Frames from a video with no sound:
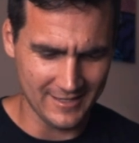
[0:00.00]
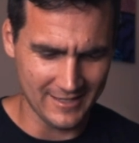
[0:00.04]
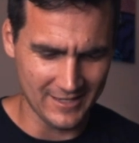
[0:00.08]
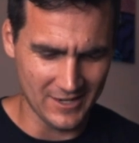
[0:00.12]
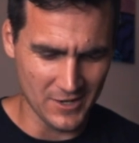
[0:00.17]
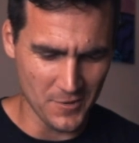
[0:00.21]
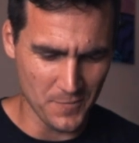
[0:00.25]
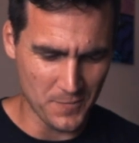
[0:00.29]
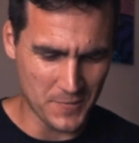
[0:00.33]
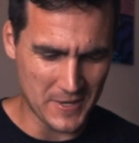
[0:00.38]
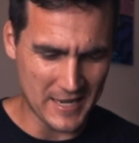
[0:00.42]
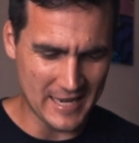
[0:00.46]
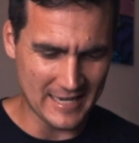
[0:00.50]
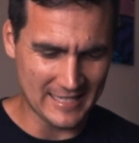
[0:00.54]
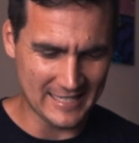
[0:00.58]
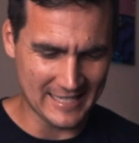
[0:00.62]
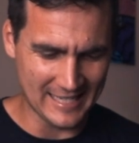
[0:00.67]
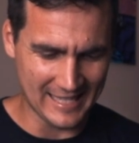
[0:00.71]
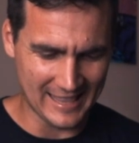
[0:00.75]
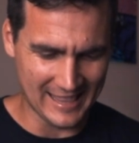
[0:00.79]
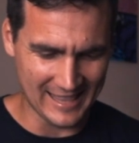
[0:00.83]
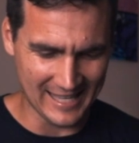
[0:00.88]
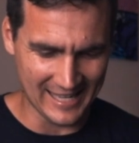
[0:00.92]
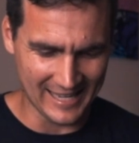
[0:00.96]
little
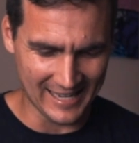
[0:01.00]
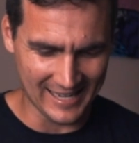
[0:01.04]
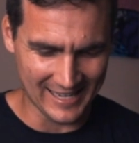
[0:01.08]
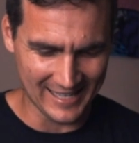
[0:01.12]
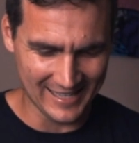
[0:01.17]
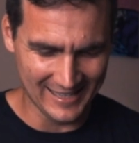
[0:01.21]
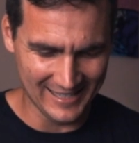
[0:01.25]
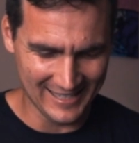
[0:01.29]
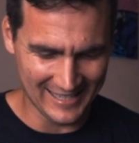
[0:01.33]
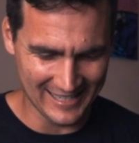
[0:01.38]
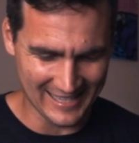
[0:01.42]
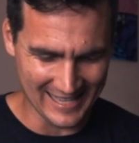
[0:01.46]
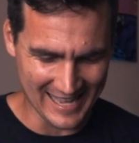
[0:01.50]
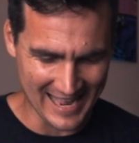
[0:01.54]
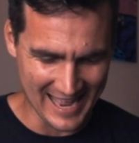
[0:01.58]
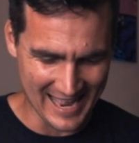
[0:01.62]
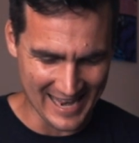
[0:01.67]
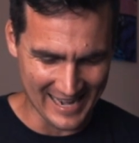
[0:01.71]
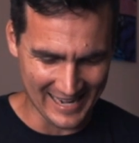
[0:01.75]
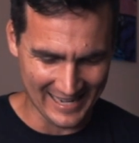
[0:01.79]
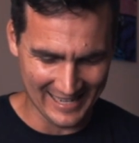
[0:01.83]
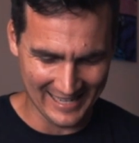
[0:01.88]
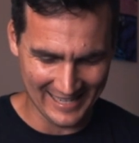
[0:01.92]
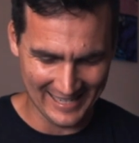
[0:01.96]
pizza thing. Look at
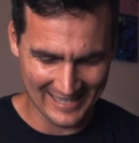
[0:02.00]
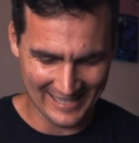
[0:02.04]
that.